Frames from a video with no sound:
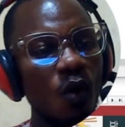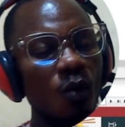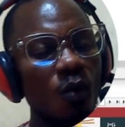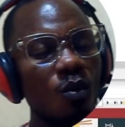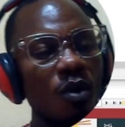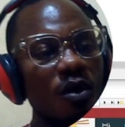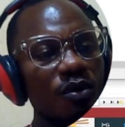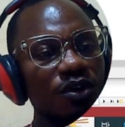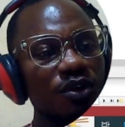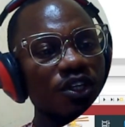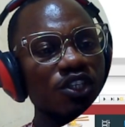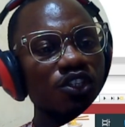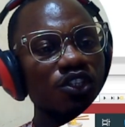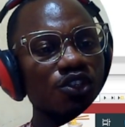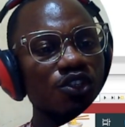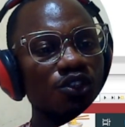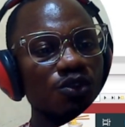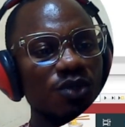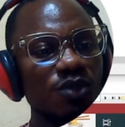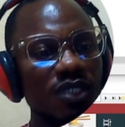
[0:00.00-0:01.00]
what we need to
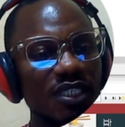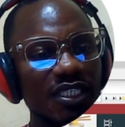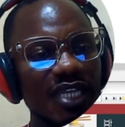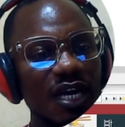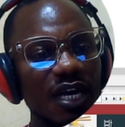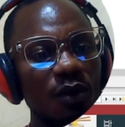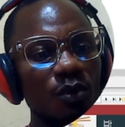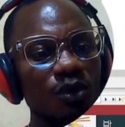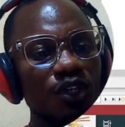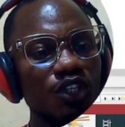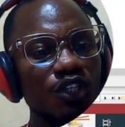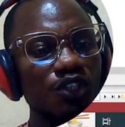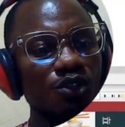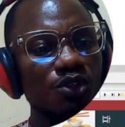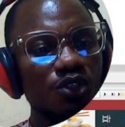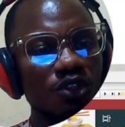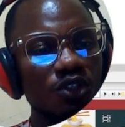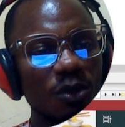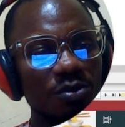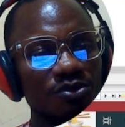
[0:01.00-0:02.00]
do is that we need to
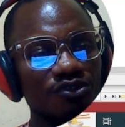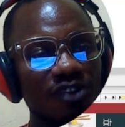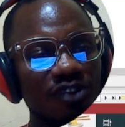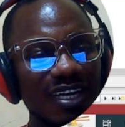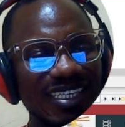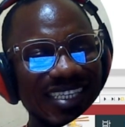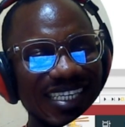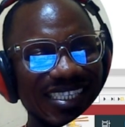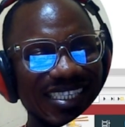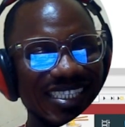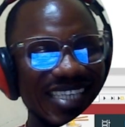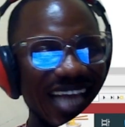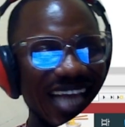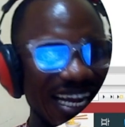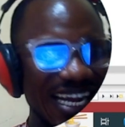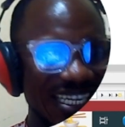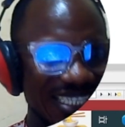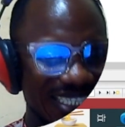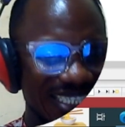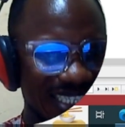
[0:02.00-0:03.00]
subtract the
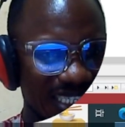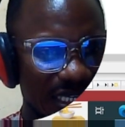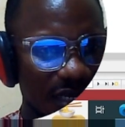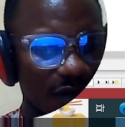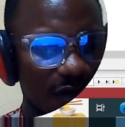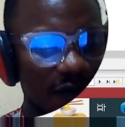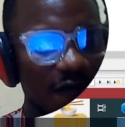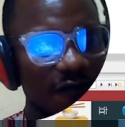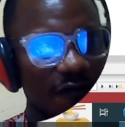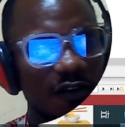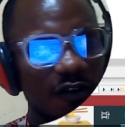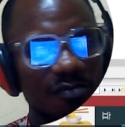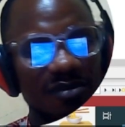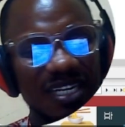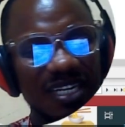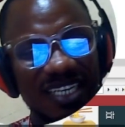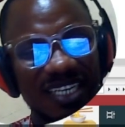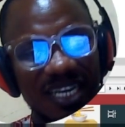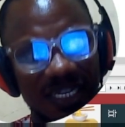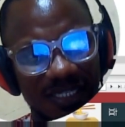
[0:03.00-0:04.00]
tax from the
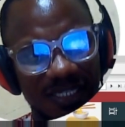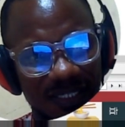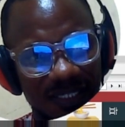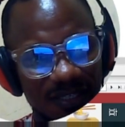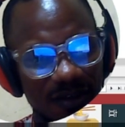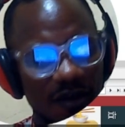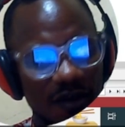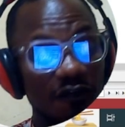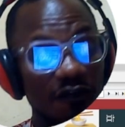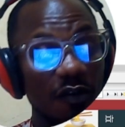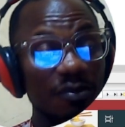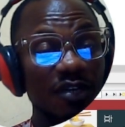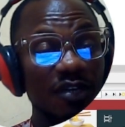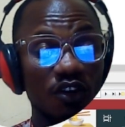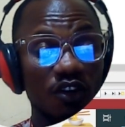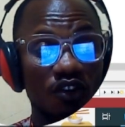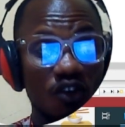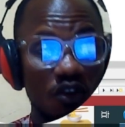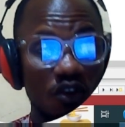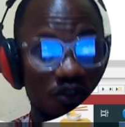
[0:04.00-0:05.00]
net, from the
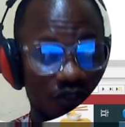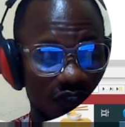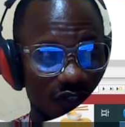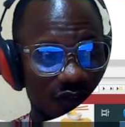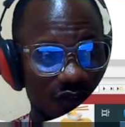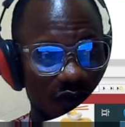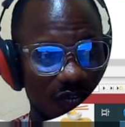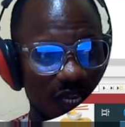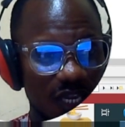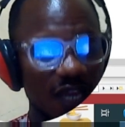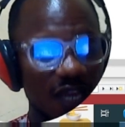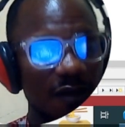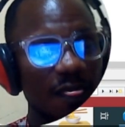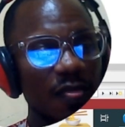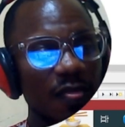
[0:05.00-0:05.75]
gross, okay?